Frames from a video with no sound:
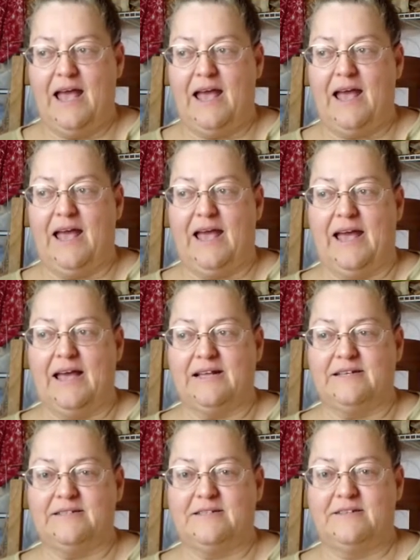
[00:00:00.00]

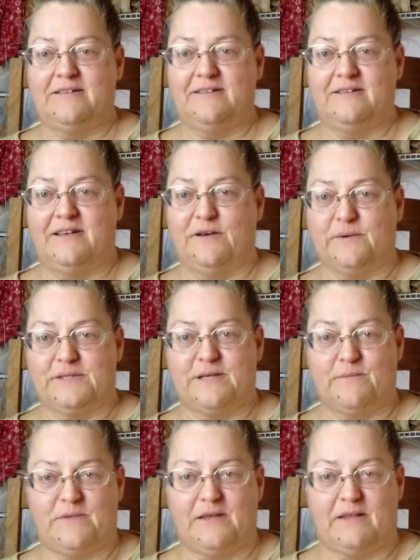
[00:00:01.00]
And it was
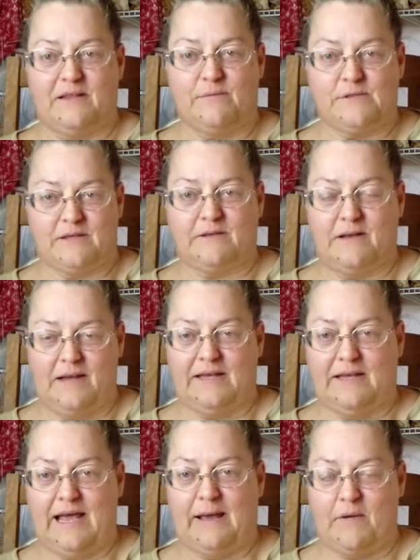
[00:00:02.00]
a
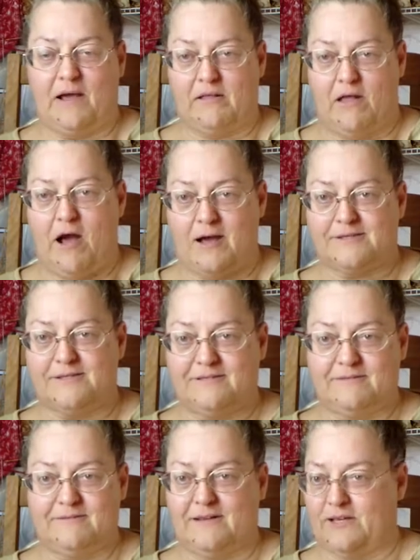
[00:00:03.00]
game I lost.
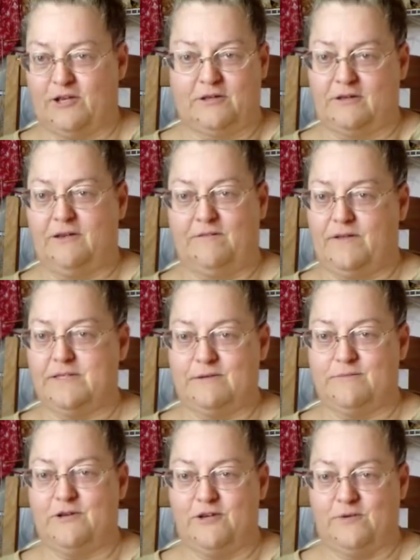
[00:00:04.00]
I couldn't convince him
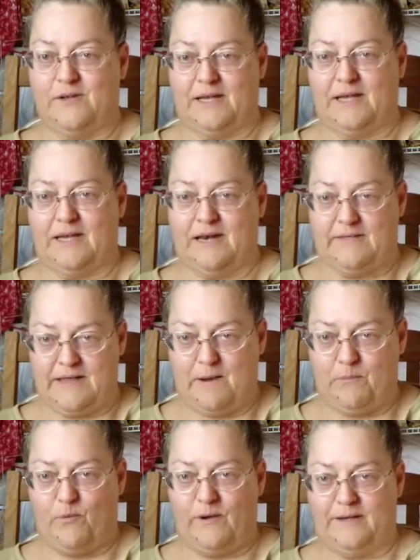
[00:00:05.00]
to do it again at that
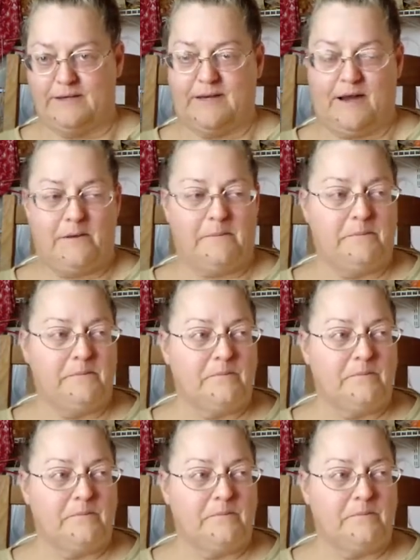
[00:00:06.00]
point in time.